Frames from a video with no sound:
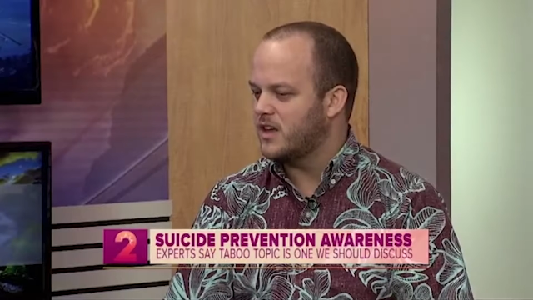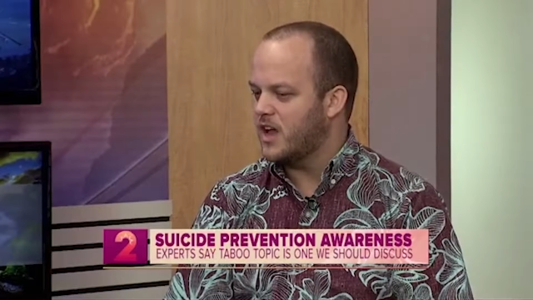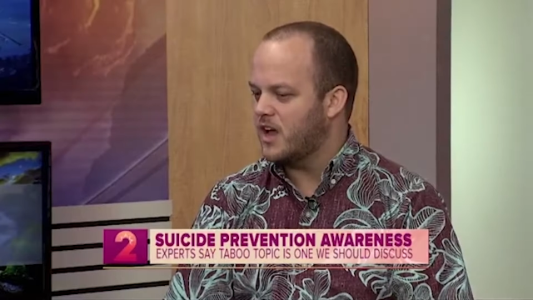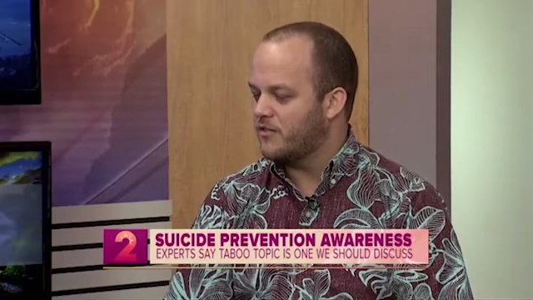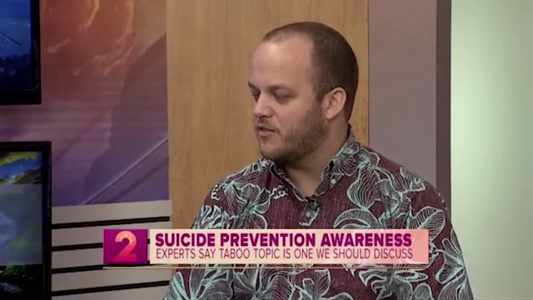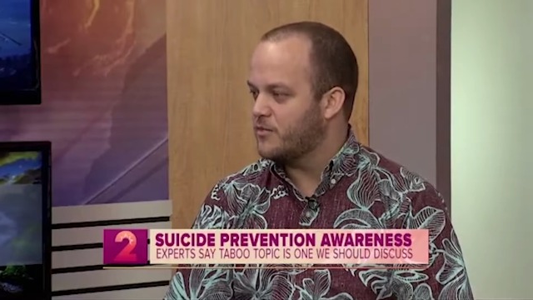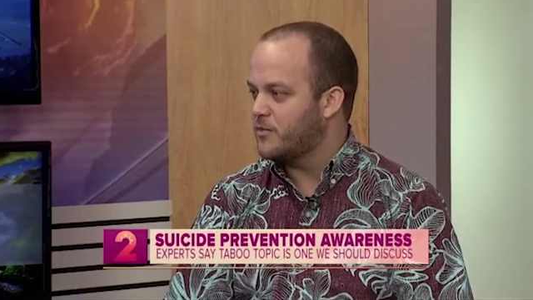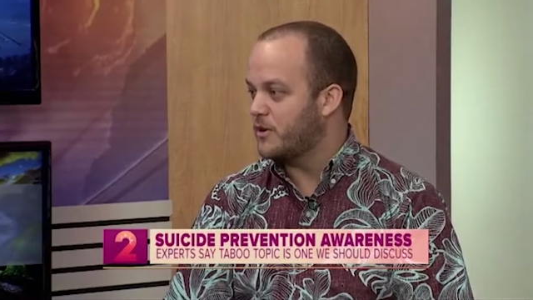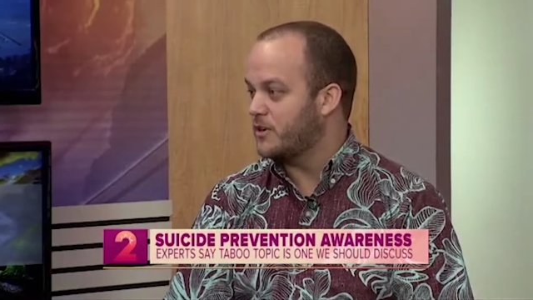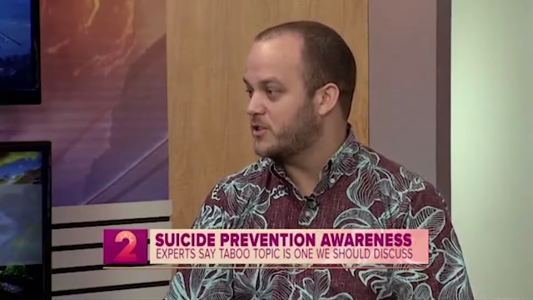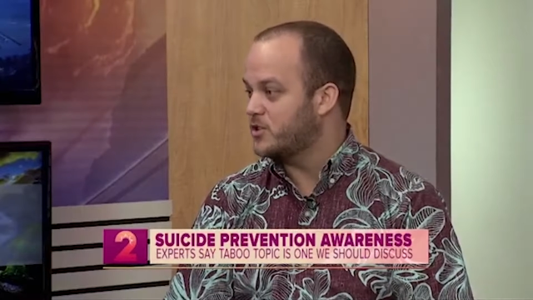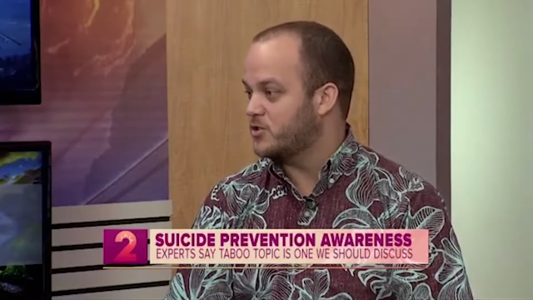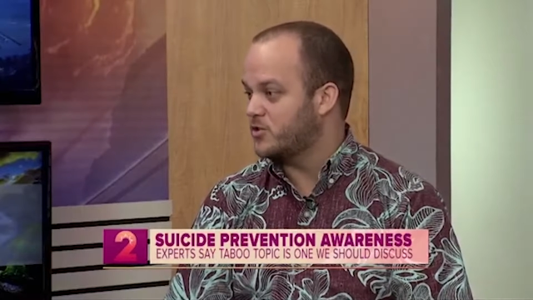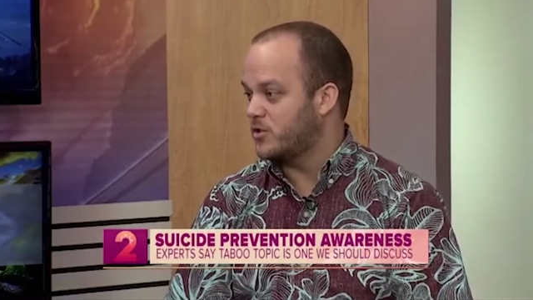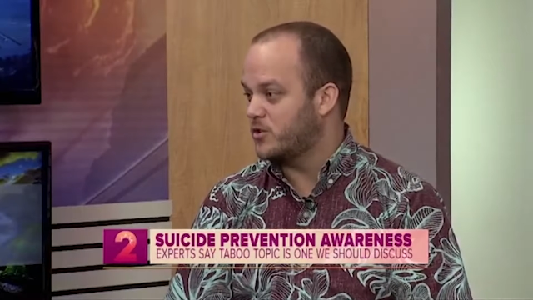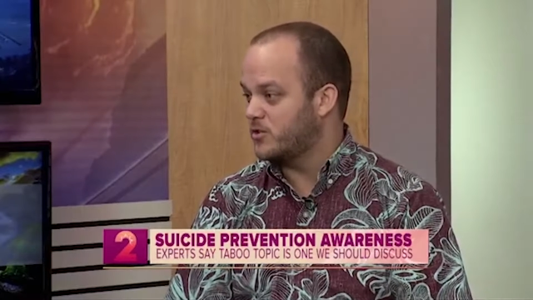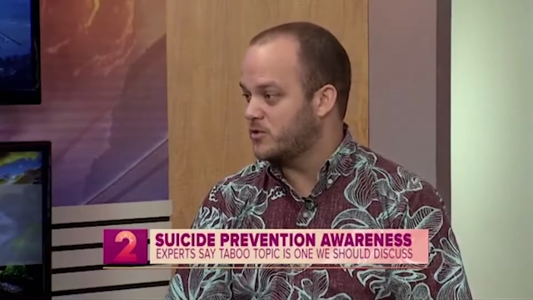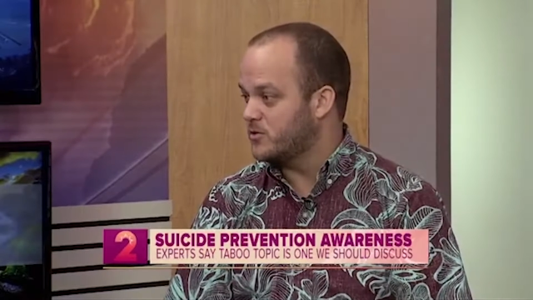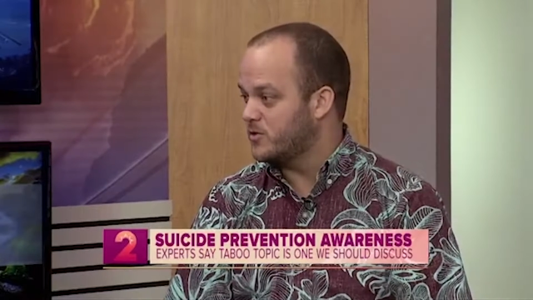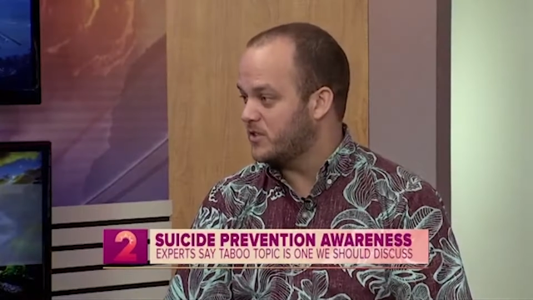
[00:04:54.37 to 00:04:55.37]
everybody
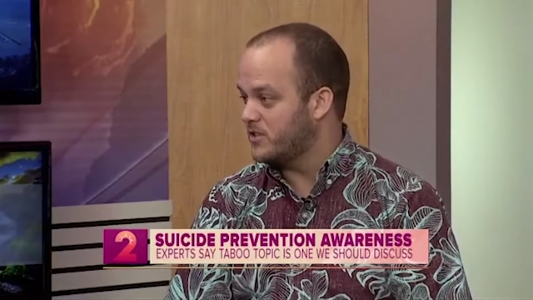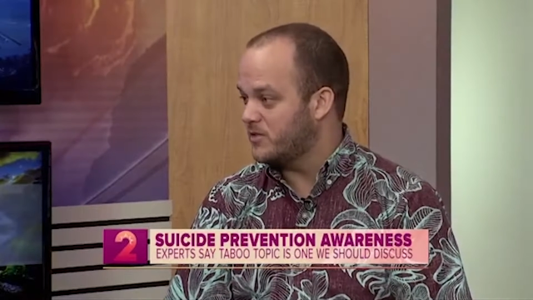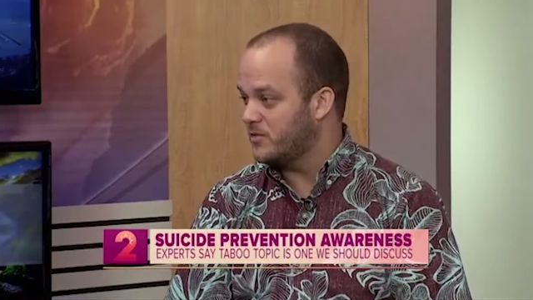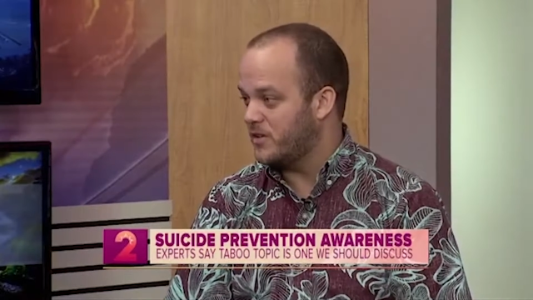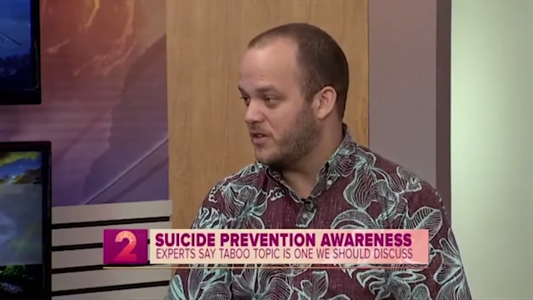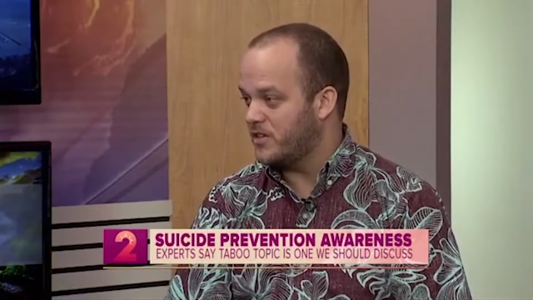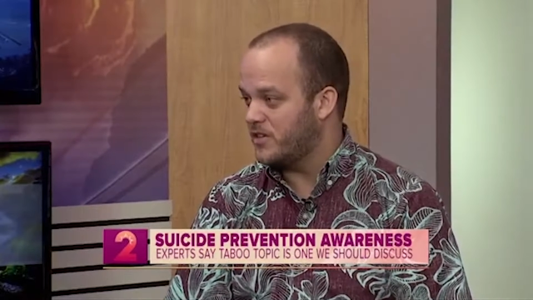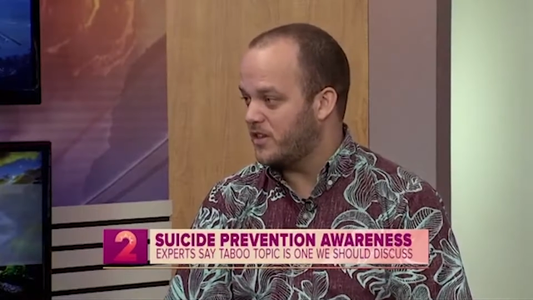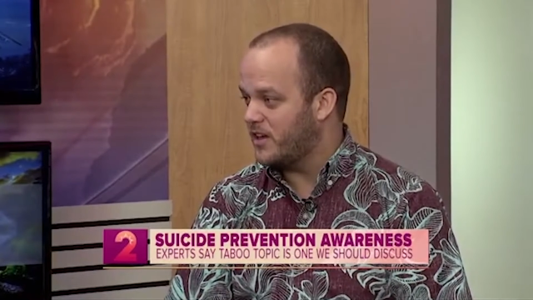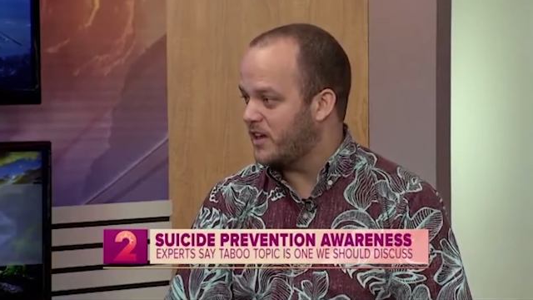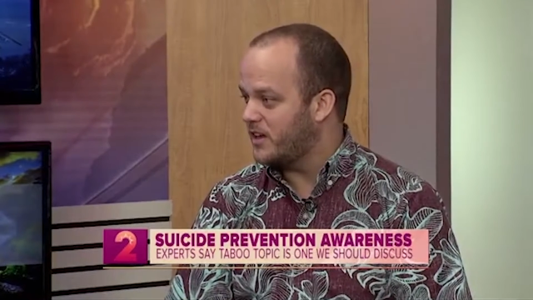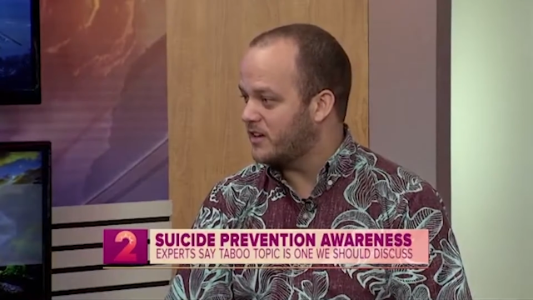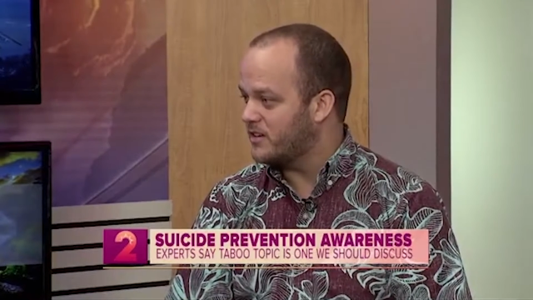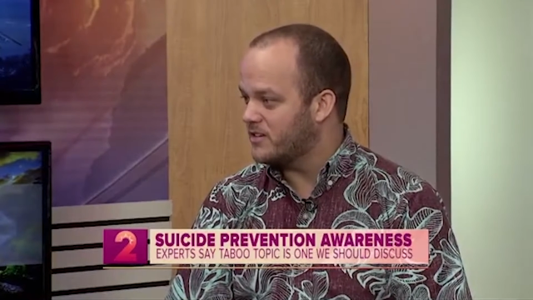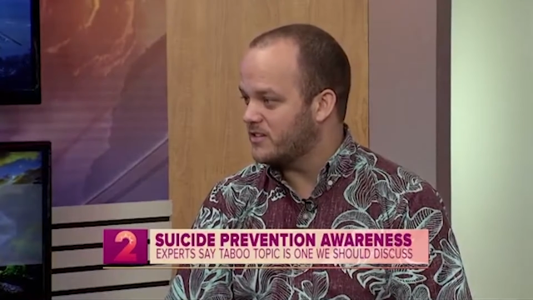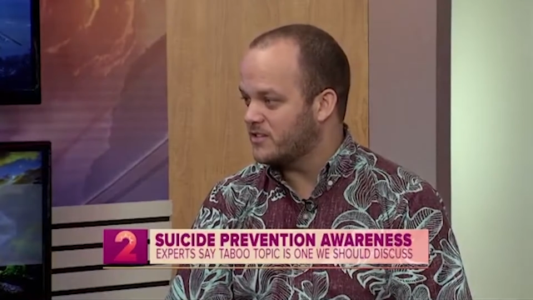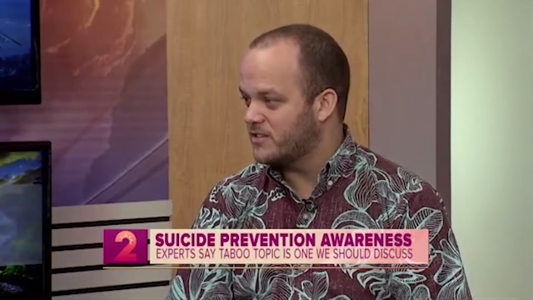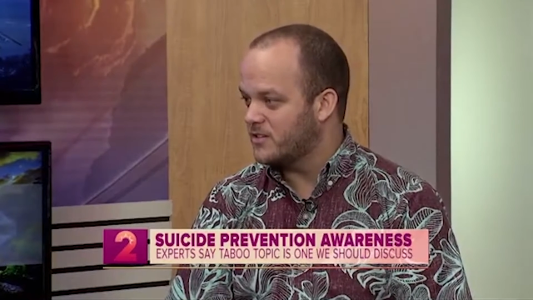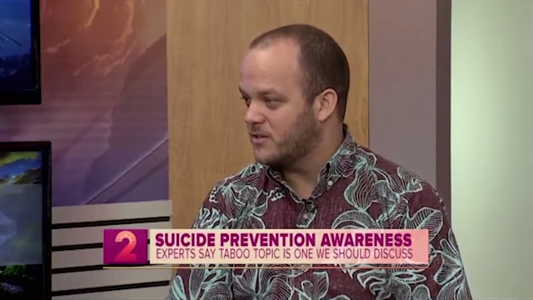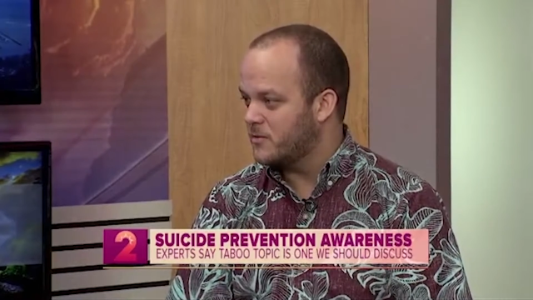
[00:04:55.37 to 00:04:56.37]
struggles with things.